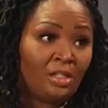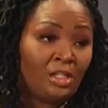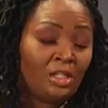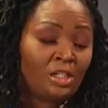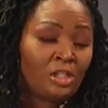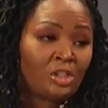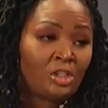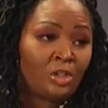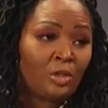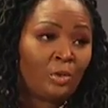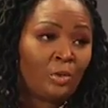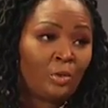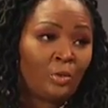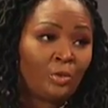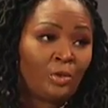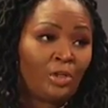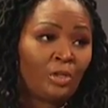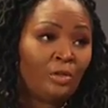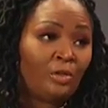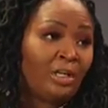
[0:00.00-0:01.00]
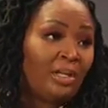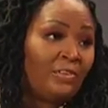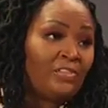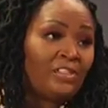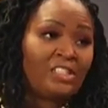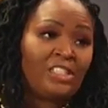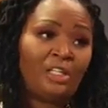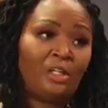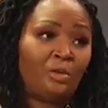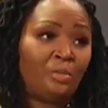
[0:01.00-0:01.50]
So you don't have to
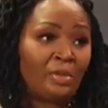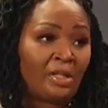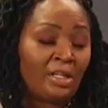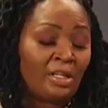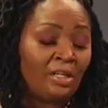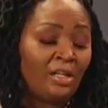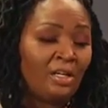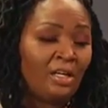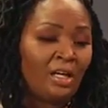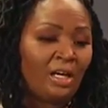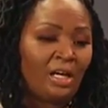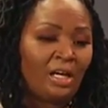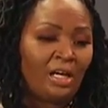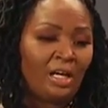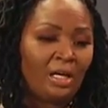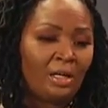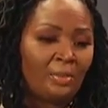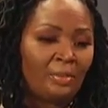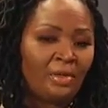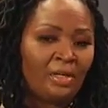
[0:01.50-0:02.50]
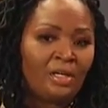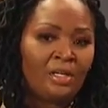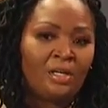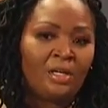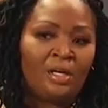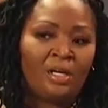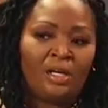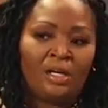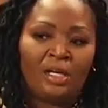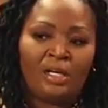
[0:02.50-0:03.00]
tell me
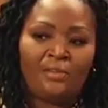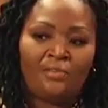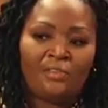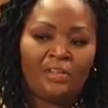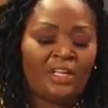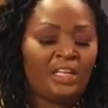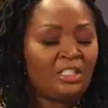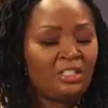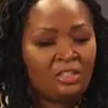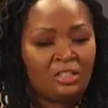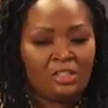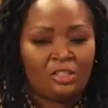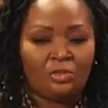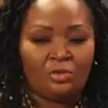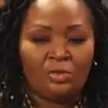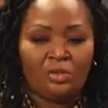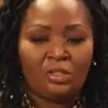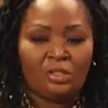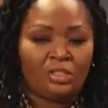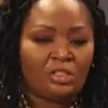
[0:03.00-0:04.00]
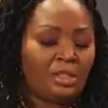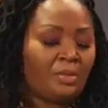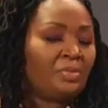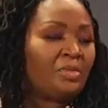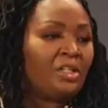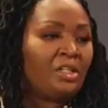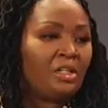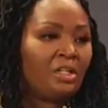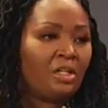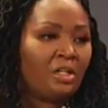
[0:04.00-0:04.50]
if an agent is doing
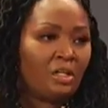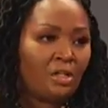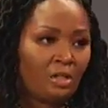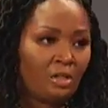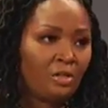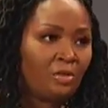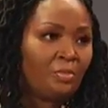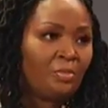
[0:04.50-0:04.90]
something, you know,